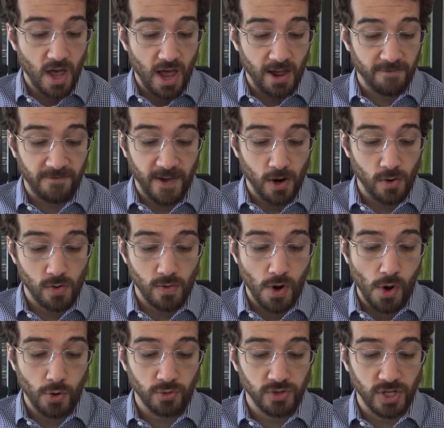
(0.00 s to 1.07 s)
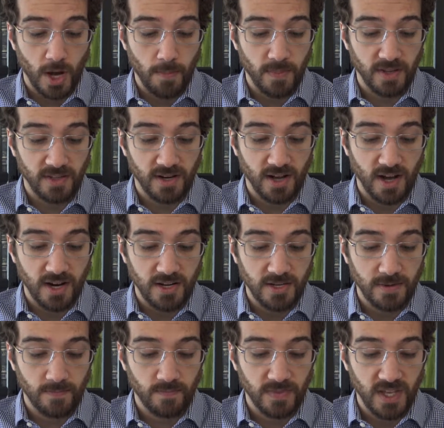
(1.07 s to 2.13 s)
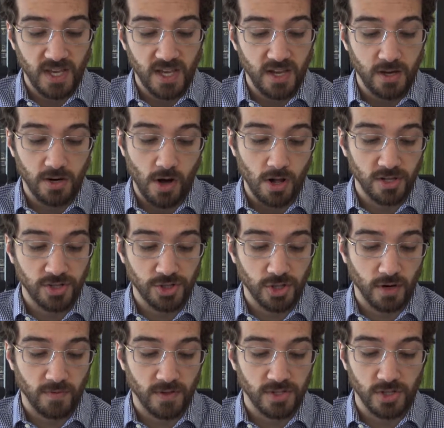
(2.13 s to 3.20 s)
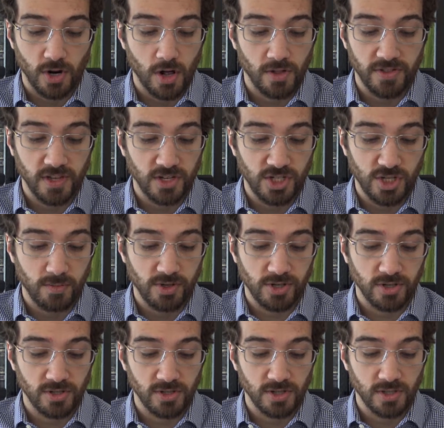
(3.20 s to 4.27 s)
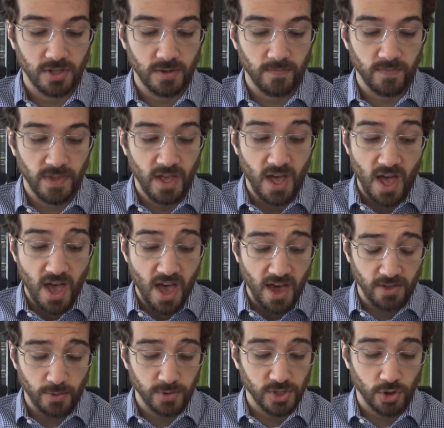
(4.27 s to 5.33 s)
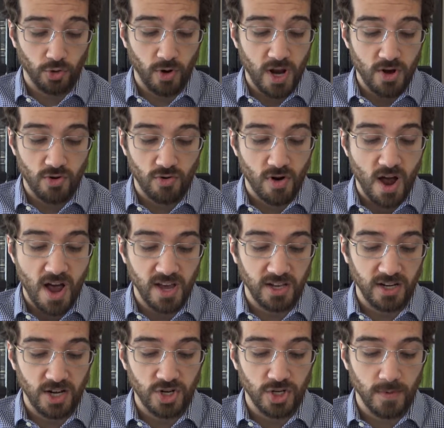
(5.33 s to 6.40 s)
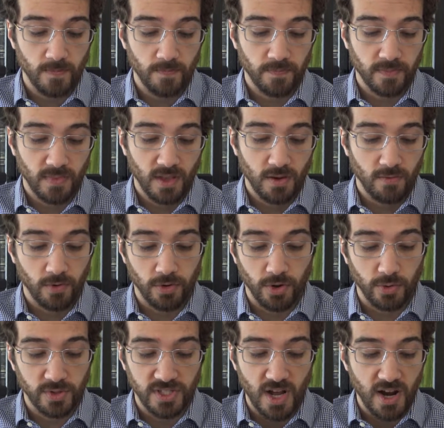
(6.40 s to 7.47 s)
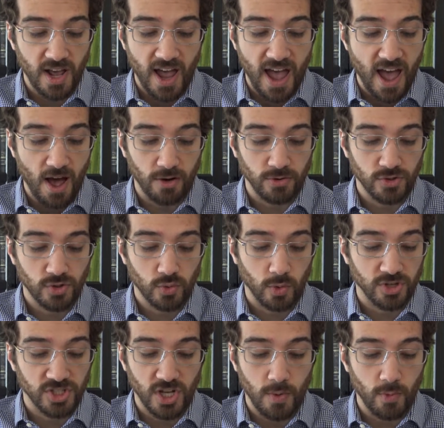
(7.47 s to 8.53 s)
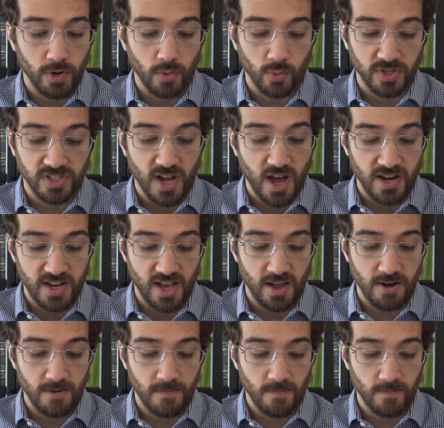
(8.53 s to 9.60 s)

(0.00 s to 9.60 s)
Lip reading: And Pharaoh rose up in the night, he and all his servants and all the Egyptians. And there was a great cry in Egypt, for there was not a house where someone was not dead.